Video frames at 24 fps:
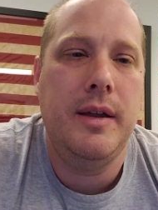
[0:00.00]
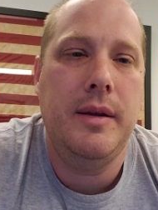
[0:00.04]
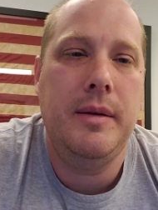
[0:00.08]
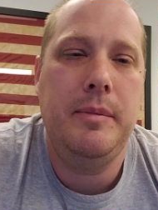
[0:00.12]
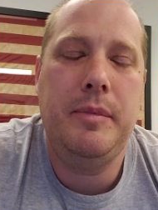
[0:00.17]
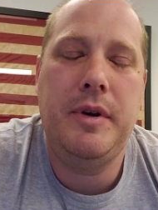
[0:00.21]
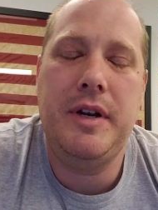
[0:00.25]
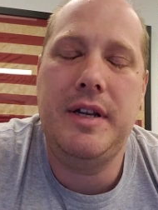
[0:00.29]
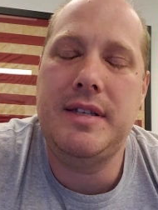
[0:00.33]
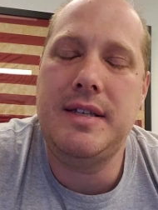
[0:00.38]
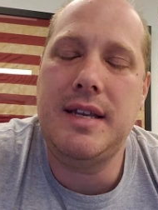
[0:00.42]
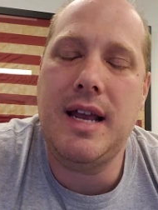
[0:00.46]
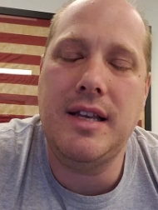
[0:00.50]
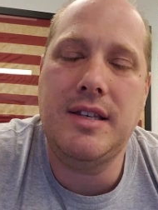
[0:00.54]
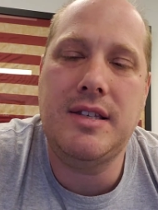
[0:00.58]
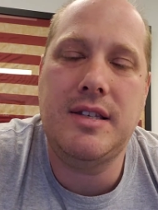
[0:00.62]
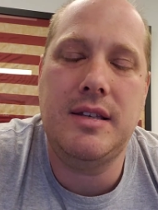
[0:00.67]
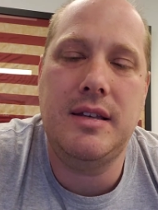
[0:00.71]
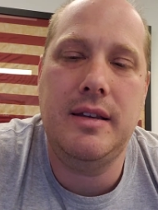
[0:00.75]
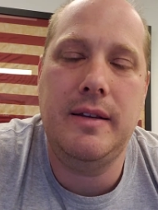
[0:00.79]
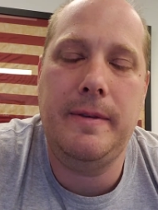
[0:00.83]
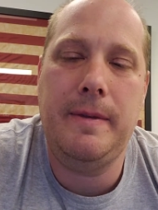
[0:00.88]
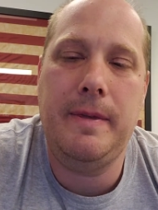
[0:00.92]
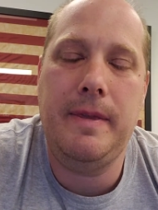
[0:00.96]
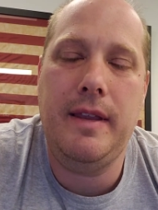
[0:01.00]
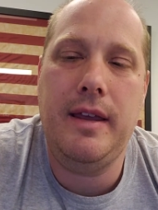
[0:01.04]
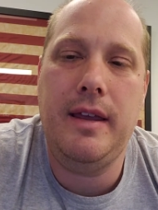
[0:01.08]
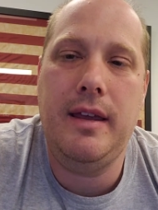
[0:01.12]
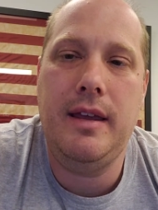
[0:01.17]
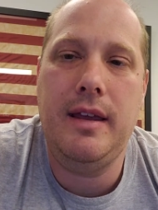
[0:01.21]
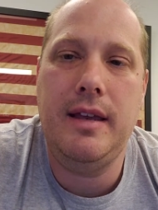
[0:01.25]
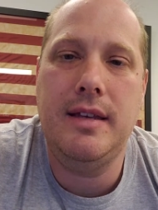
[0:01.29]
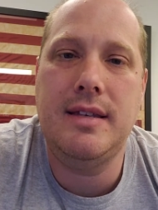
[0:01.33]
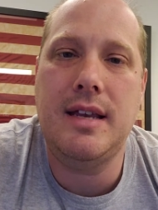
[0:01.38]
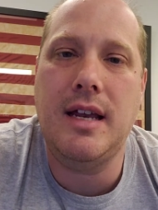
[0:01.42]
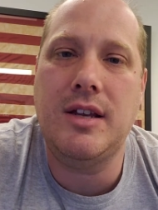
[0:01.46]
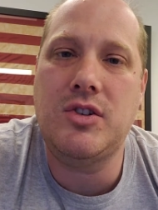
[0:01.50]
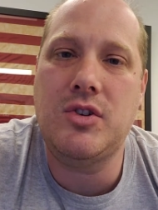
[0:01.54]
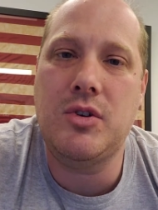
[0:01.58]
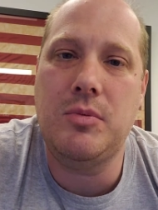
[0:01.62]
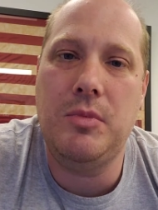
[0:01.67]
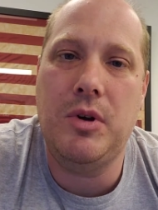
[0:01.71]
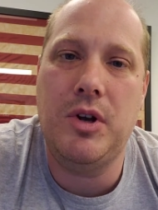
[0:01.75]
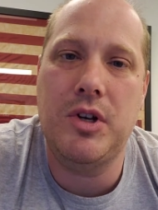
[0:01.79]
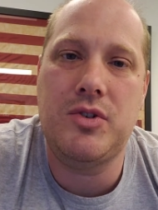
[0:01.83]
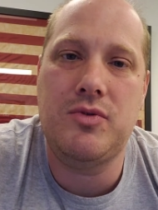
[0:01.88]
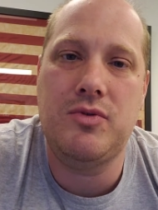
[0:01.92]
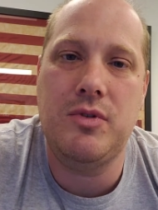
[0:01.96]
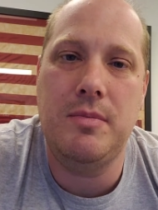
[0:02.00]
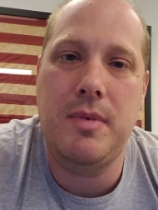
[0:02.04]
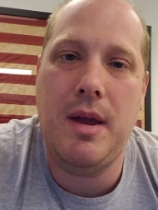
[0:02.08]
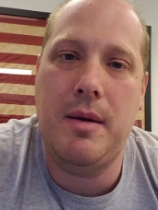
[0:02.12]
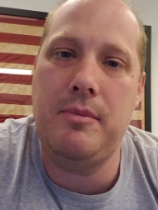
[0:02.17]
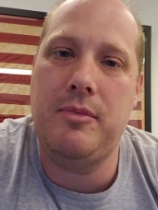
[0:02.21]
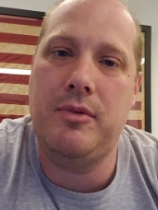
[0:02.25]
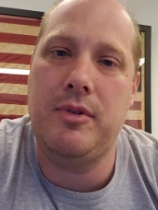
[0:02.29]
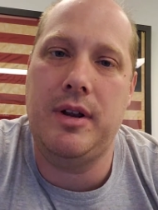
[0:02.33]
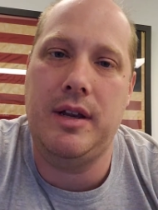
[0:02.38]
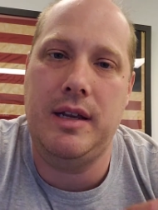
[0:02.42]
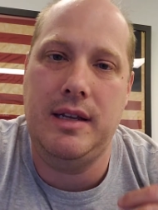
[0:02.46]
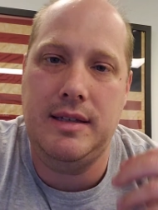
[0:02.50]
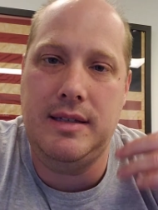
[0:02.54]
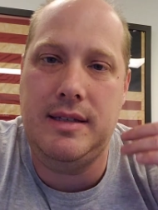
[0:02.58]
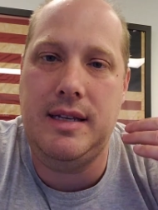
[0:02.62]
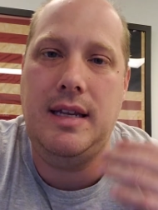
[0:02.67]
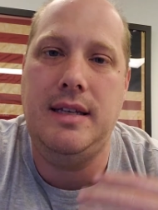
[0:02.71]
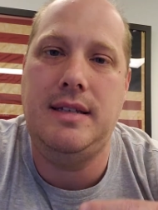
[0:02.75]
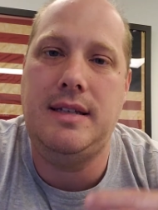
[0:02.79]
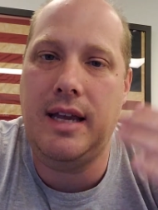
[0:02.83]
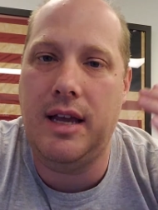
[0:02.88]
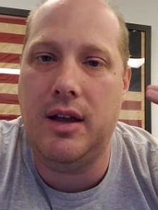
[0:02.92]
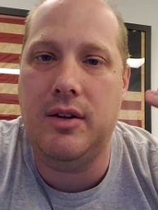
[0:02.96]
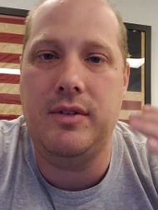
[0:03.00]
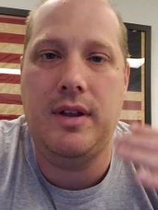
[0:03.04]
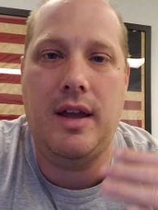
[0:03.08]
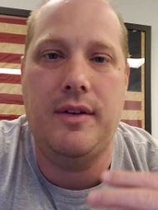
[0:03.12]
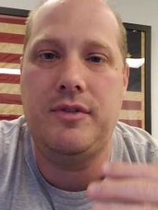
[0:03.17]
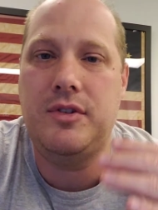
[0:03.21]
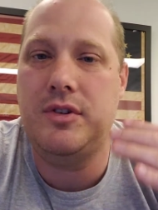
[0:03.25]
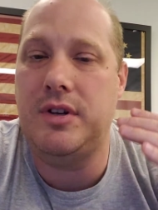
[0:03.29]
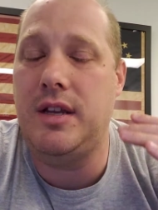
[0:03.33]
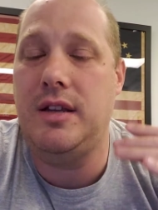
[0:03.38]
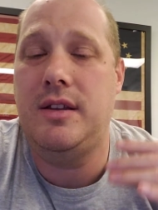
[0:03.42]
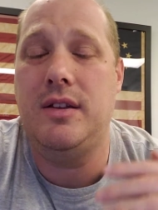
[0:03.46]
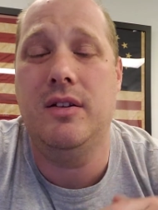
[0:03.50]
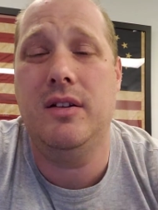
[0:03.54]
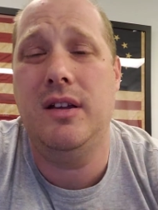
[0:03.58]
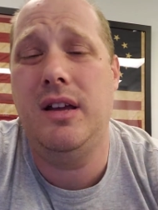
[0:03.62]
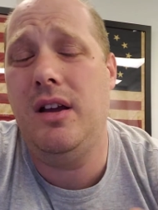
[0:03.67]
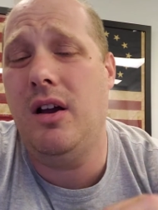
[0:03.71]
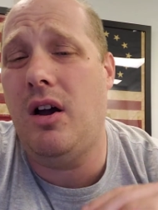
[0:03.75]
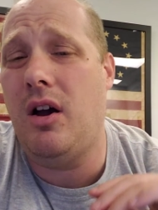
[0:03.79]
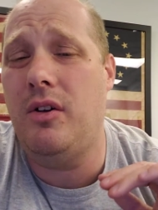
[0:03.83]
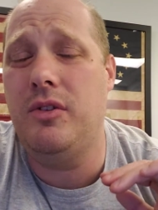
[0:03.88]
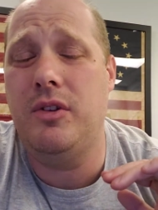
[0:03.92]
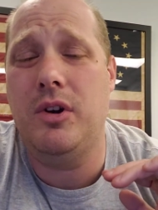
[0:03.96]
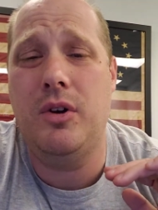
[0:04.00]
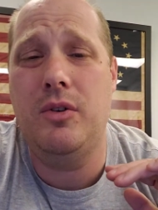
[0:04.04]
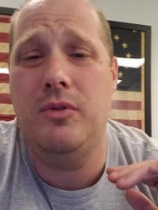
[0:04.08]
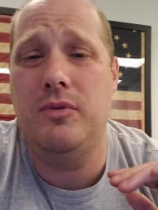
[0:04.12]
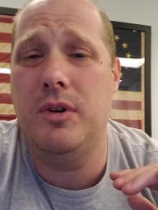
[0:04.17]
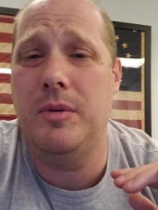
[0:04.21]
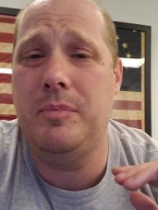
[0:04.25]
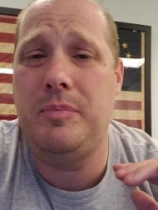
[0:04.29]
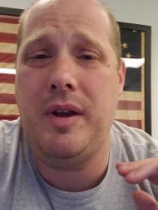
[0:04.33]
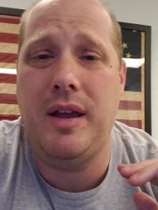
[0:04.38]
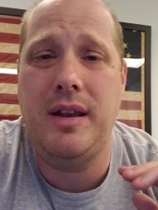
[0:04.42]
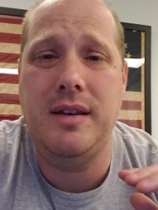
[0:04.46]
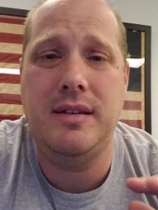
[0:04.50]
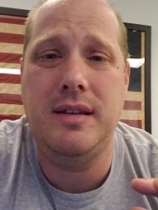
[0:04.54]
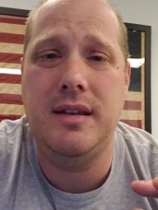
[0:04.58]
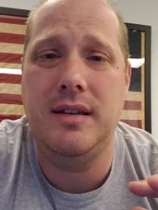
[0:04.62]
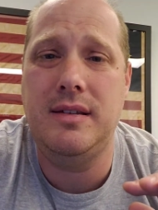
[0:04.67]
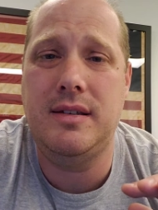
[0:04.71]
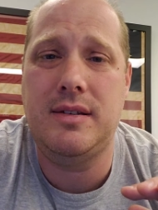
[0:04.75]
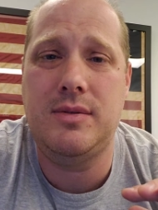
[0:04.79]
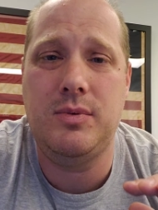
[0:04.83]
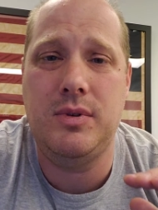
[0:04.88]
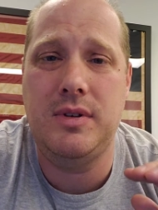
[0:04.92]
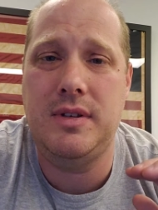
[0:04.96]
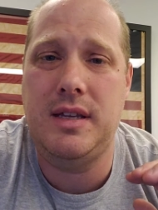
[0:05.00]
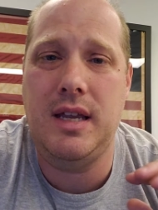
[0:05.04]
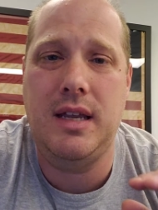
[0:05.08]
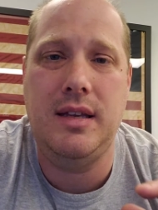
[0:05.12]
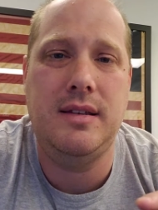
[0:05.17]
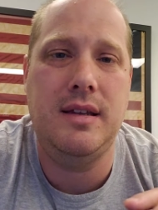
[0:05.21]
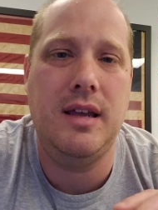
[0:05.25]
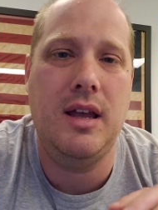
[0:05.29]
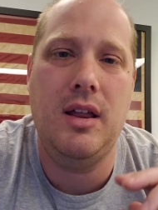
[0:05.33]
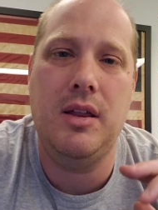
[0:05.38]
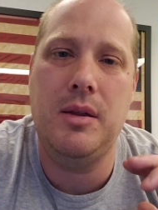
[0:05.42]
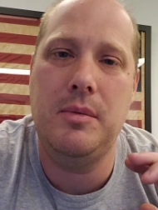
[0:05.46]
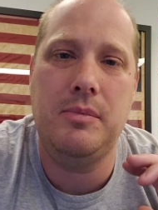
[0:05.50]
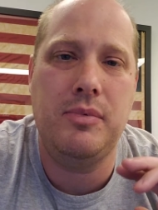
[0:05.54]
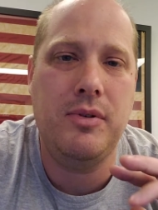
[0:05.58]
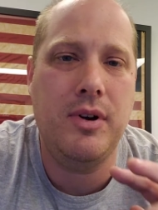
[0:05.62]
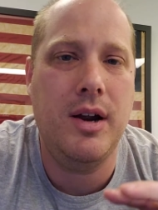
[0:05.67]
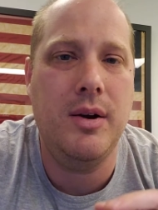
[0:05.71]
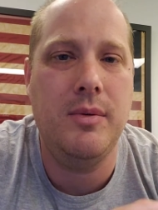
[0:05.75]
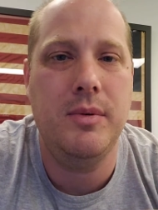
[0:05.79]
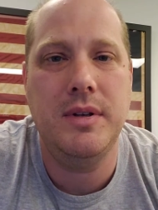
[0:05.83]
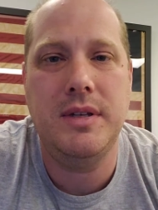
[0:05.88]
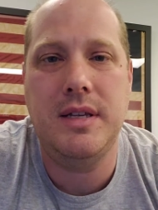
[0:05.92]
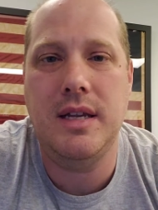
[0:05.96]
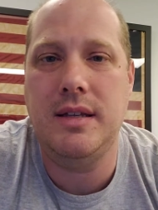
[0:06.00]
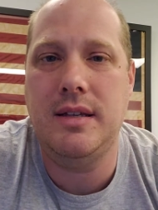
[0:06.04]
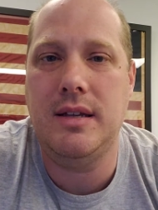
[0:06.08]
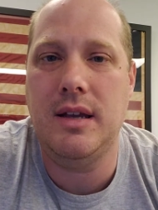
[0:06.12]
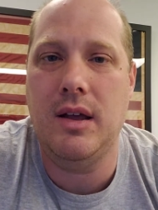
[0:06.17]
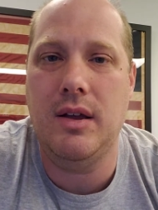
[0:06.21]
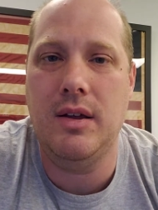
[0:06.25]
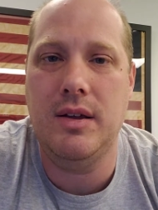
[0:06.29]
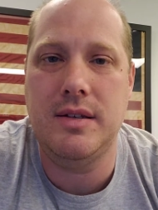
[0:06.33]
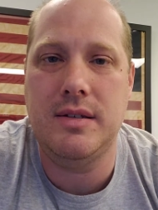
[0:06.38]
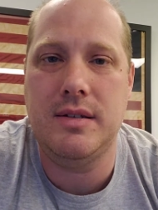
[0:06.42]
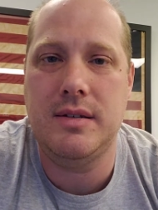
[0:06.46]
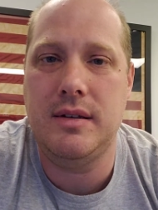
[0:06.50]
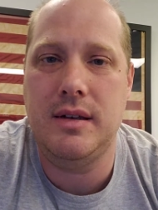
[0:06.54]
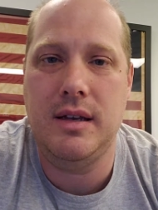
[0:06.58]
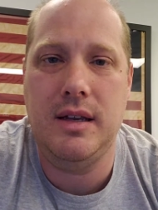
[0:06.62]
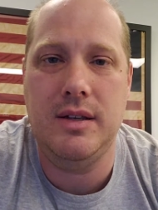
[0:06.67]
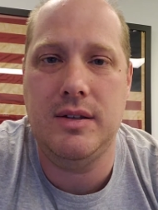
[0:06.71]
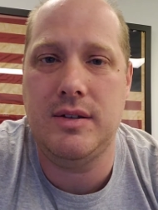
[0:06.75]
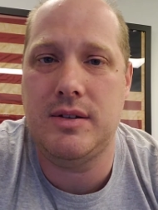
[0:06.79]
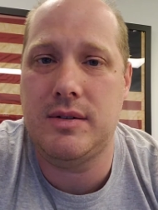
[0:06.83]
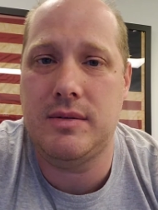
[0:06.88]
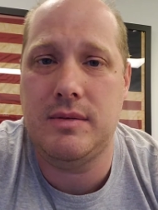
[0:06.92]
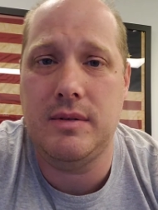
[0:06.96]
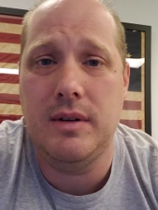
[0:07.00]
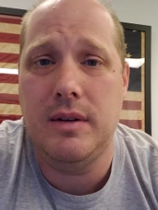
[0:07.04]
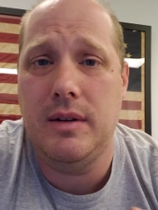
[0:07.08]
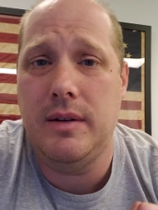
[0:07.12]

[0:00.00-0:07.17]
But it's not. It's not so much remembering detail after detail, although repentance with detail and prayer with detail is is